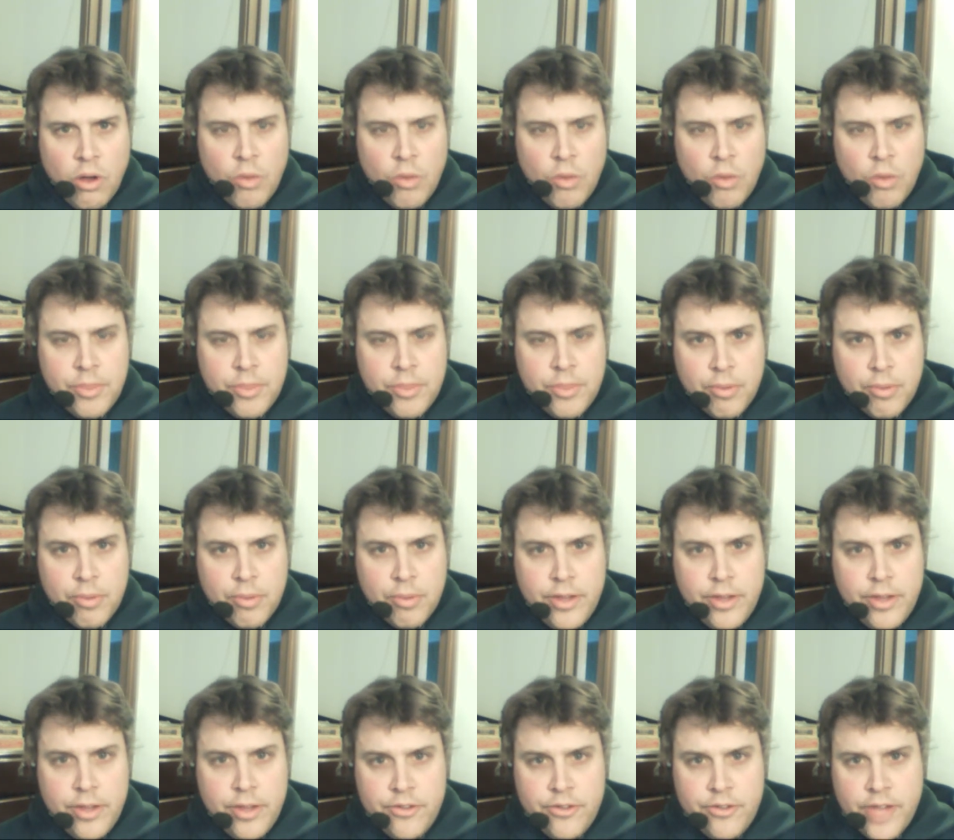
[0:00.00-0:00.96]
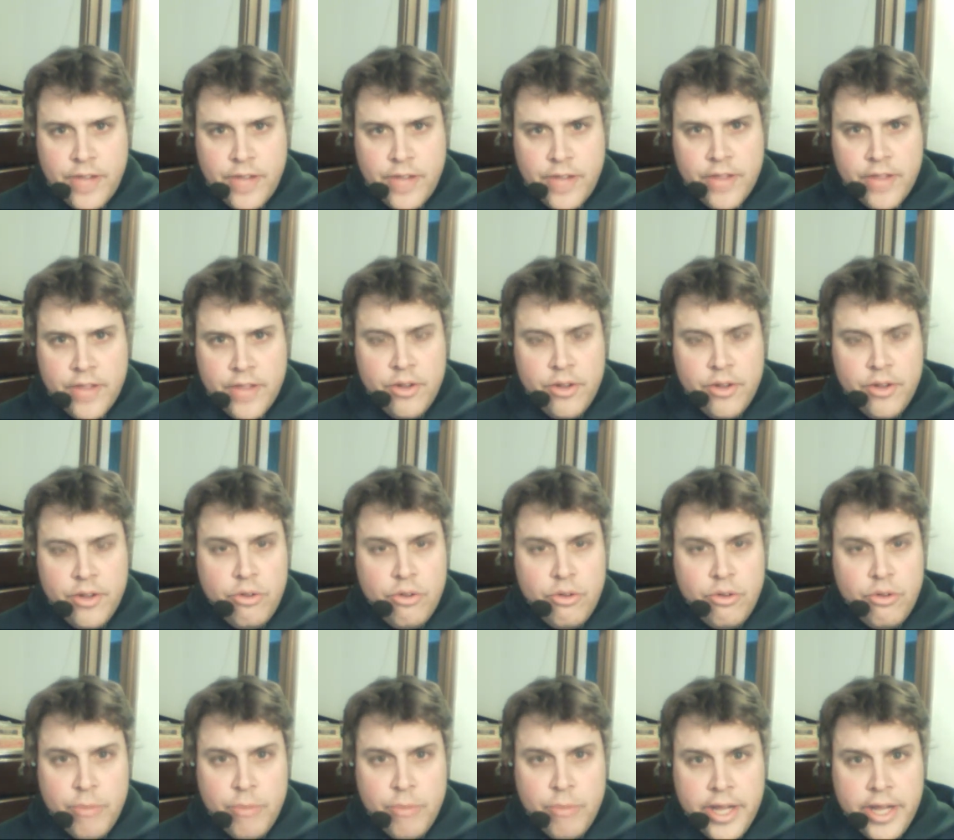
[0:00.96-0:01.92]
what the police and the
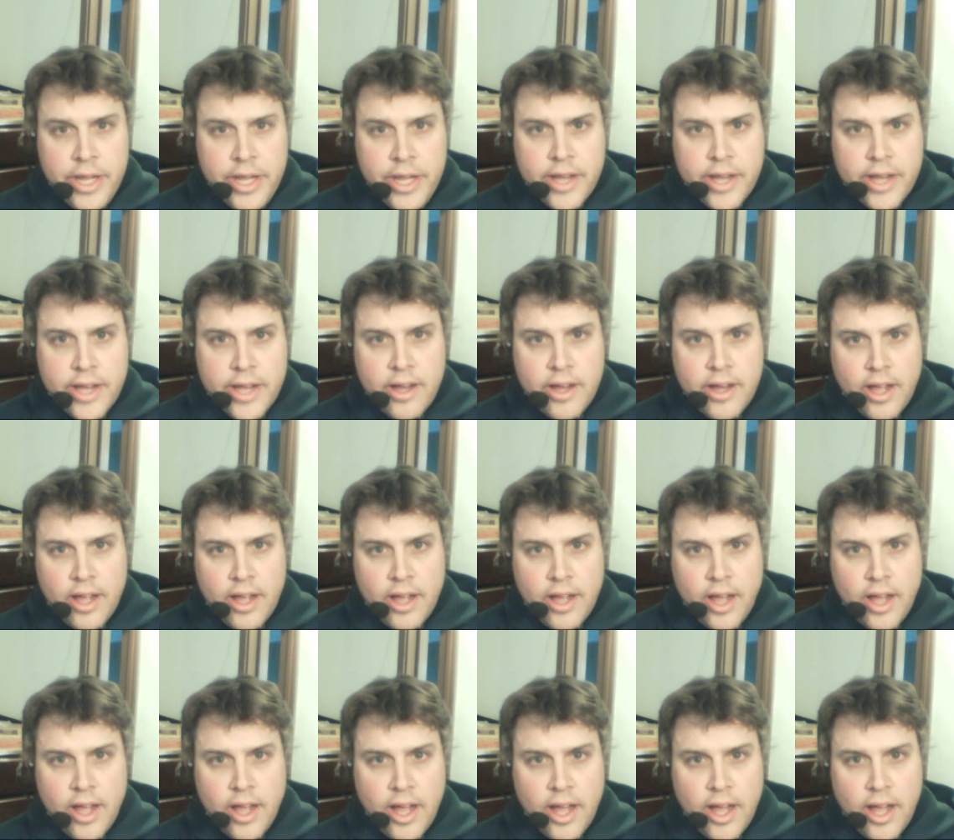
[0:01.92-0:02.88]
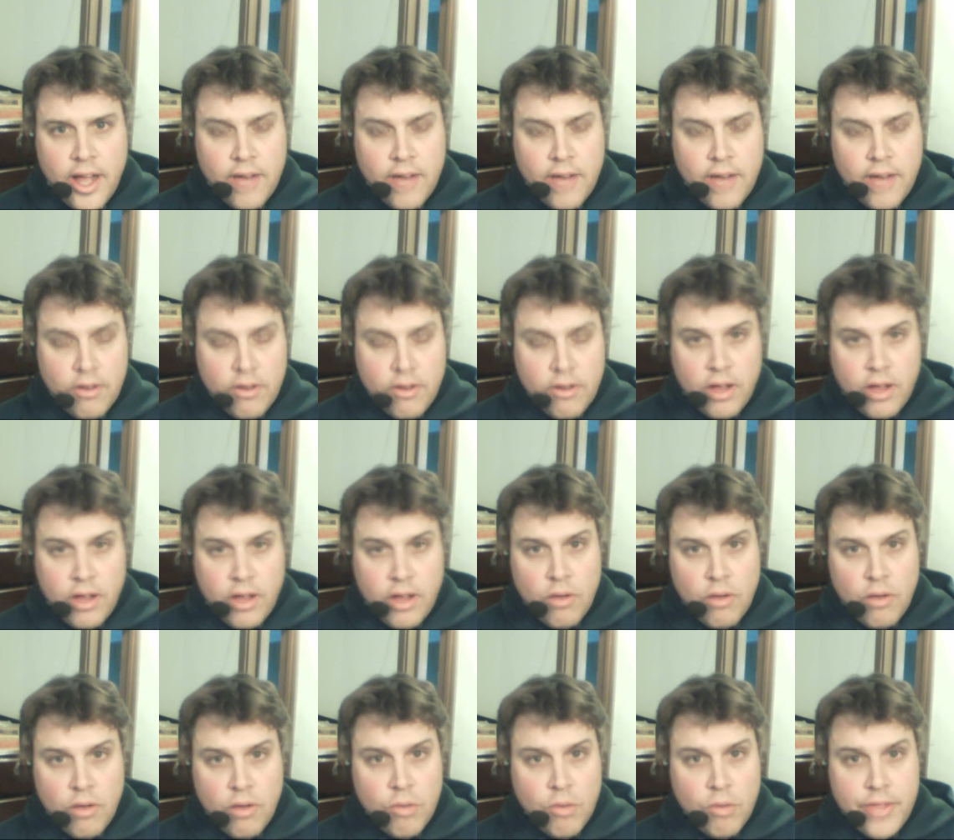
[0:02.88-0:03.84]
news media have,
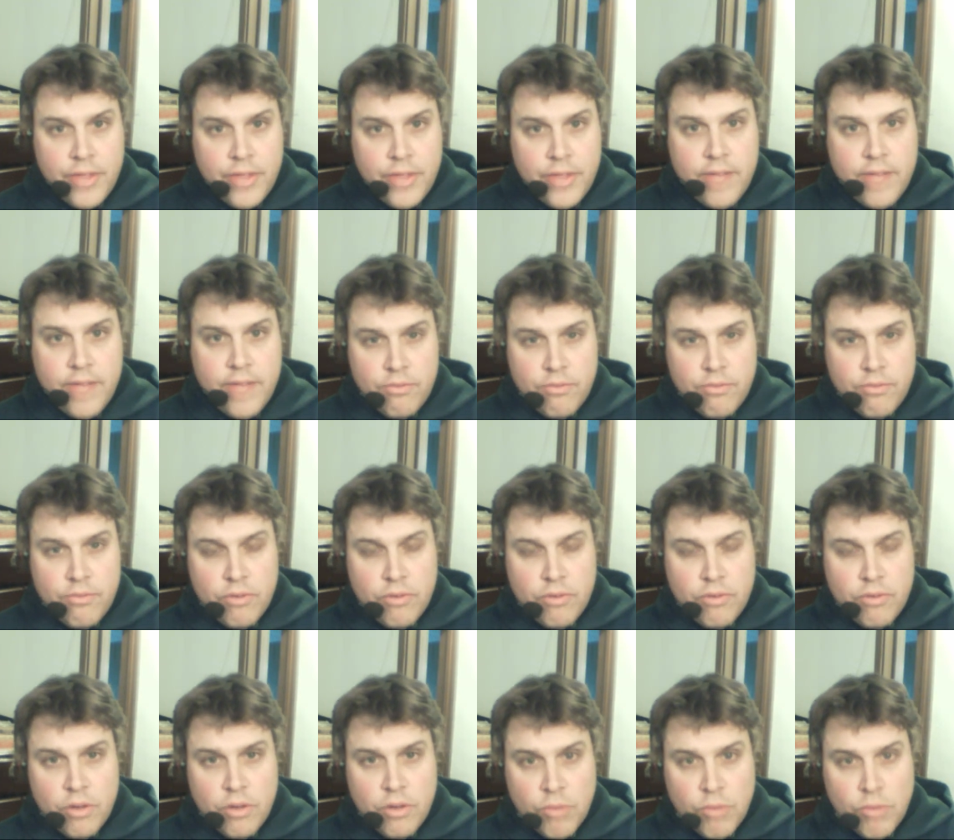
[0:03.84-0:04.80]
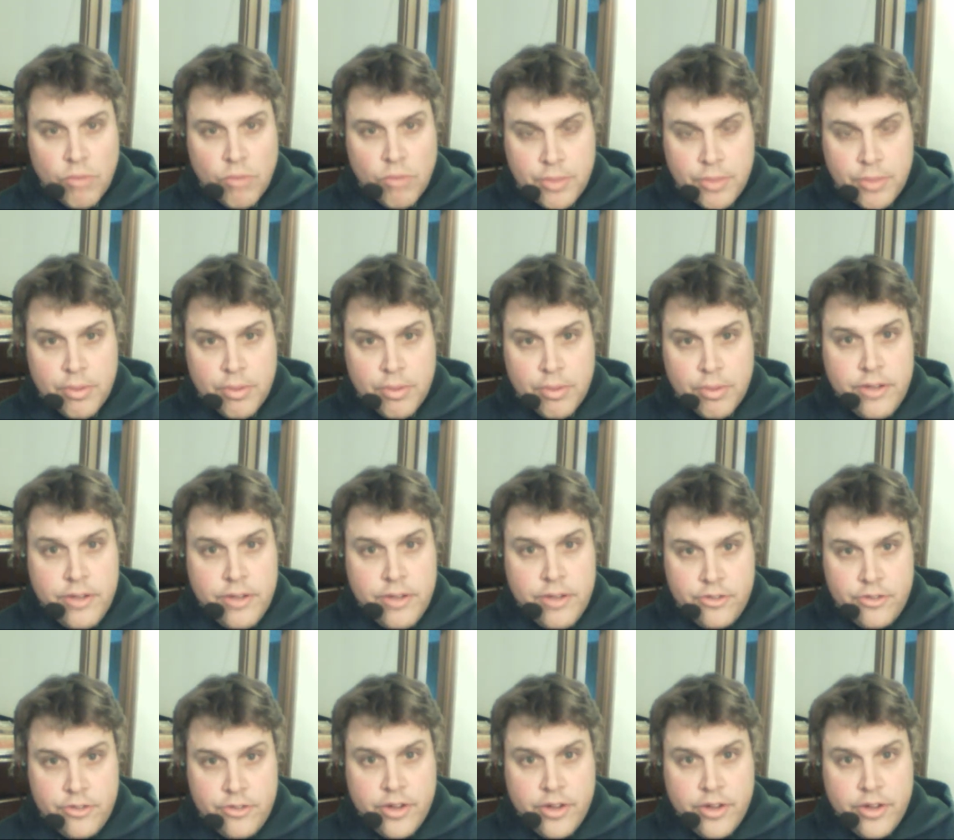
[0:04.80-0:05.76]
what they've, what the police
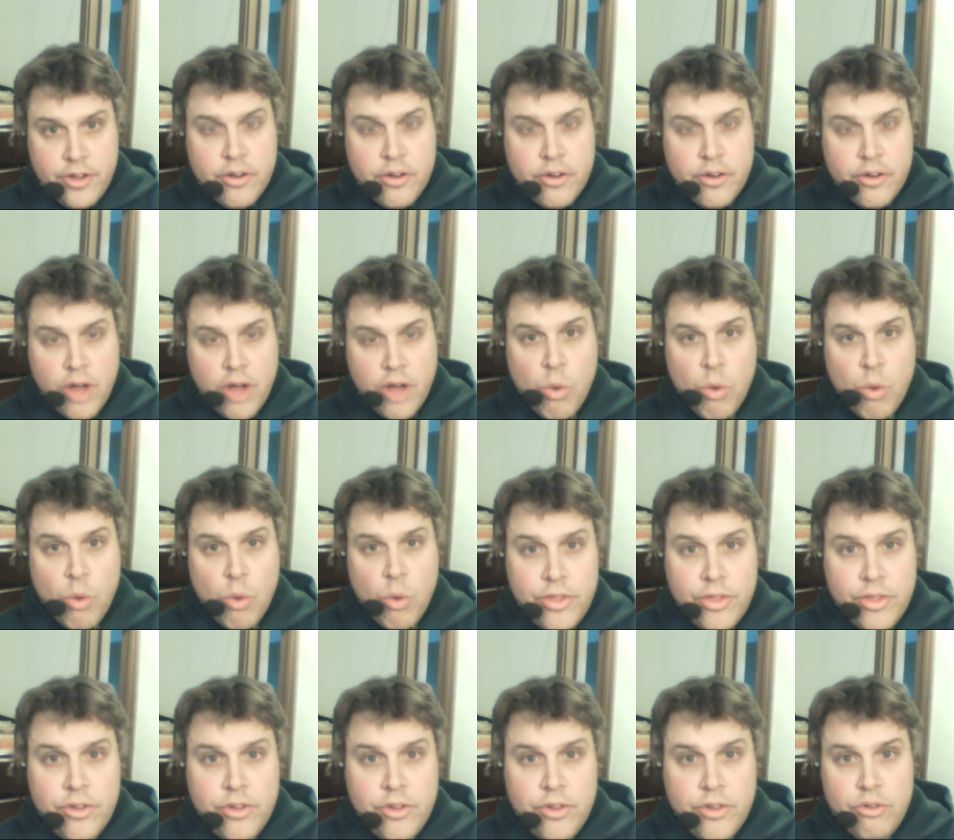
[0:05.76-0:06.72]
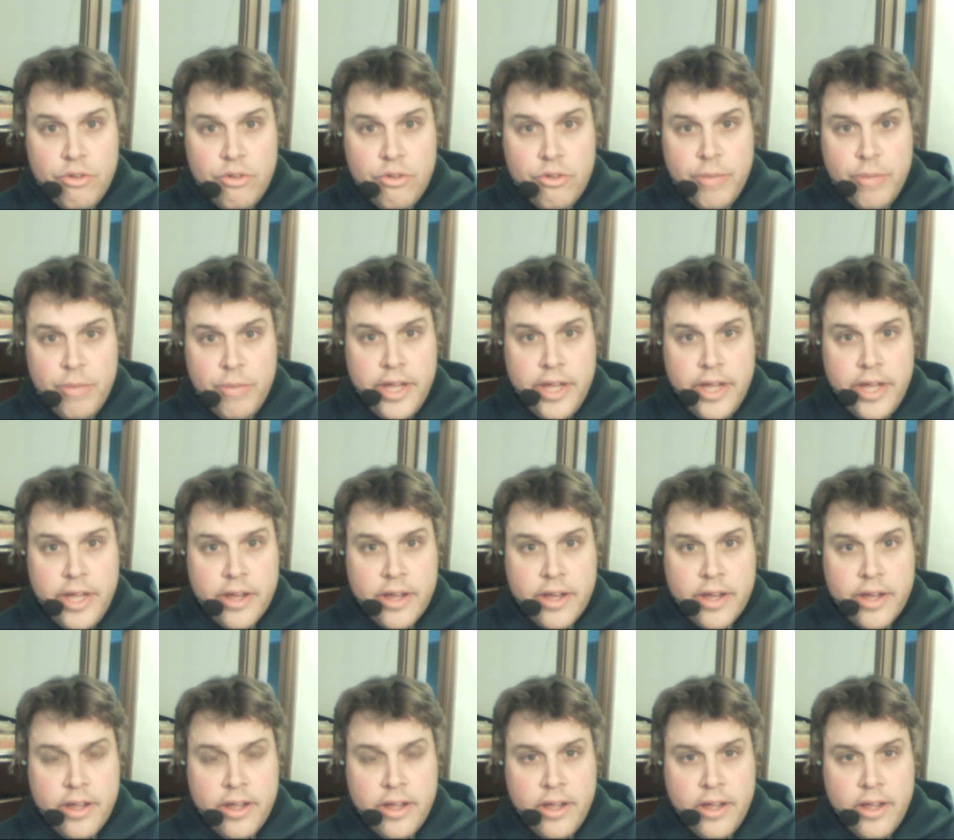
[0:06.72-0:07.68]
shared with the news
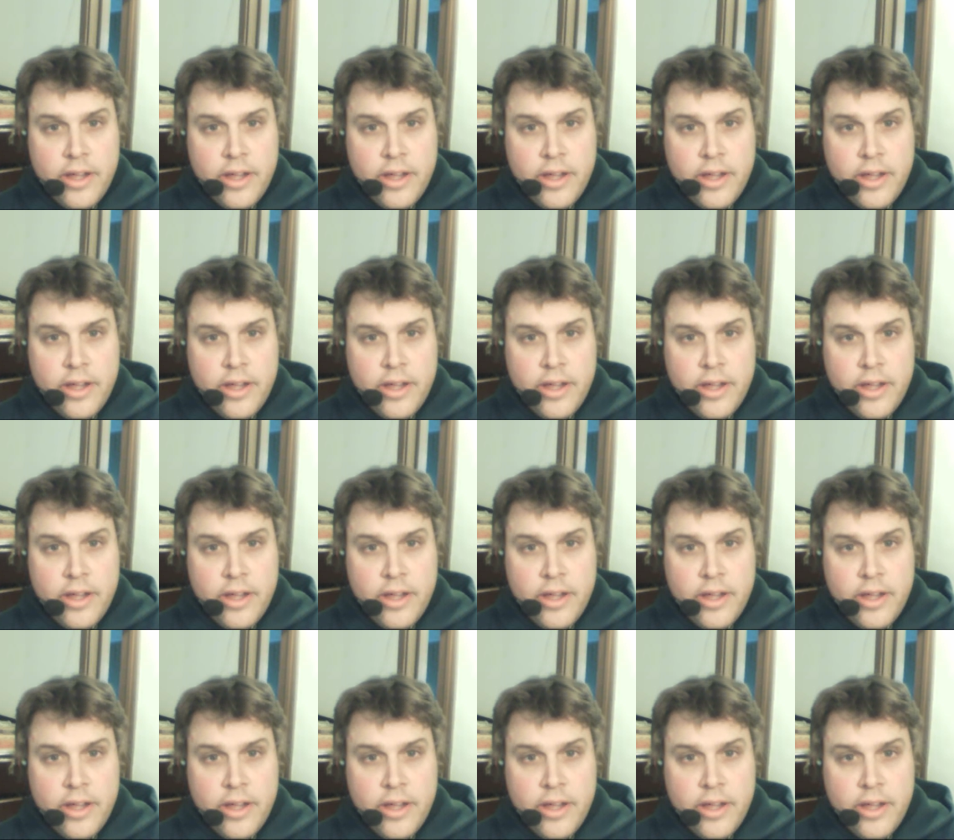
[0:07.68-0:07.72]
media